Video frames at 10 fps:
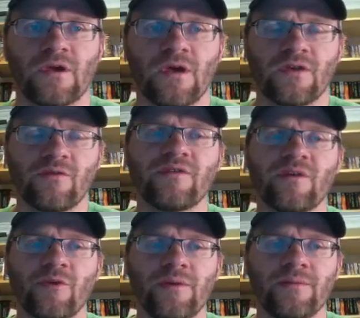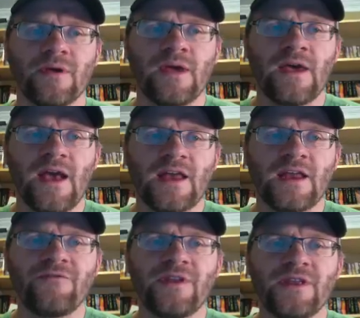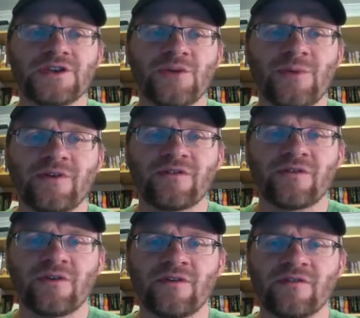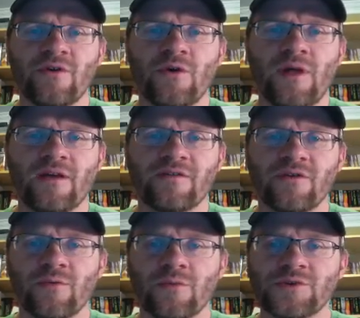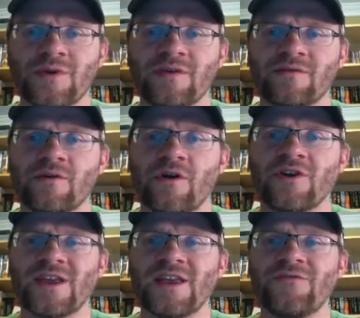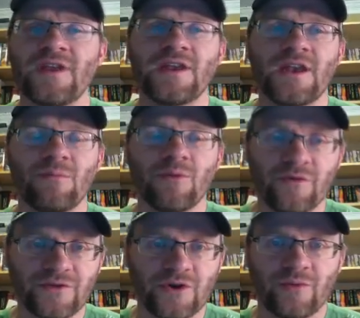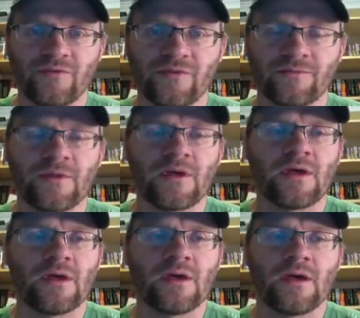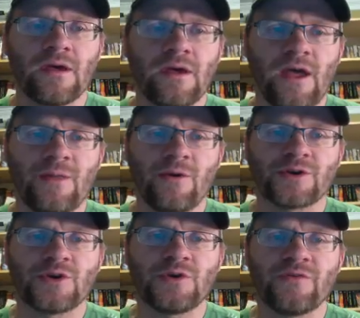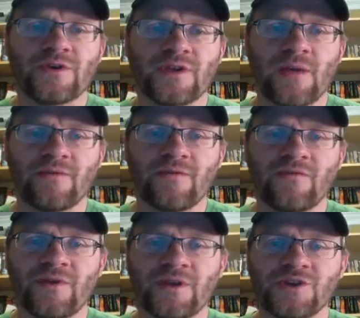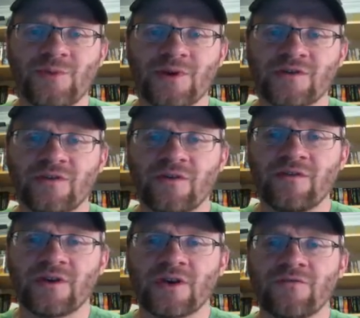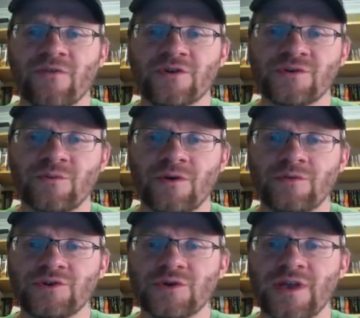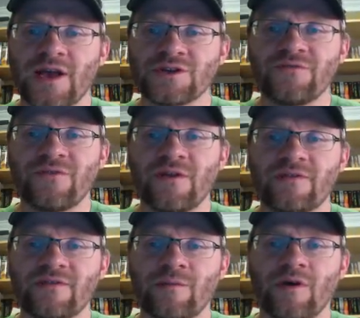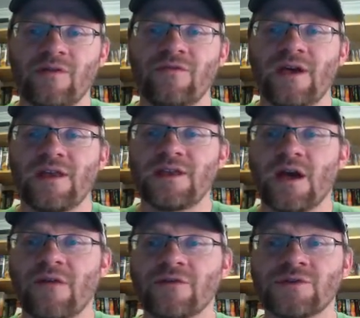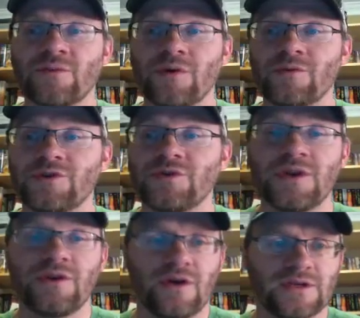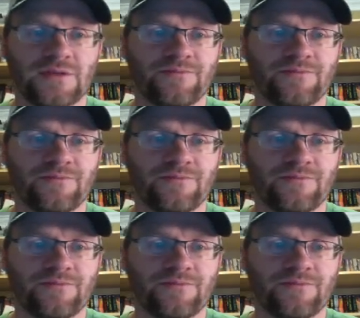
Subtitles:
So in summary, an infinite geometric series has no last term, which means there are an infinite number of terms. And there are two different types of infinite geometric series, a convergent one, which you can actually find the sum of, and a divergent one, which you cannot.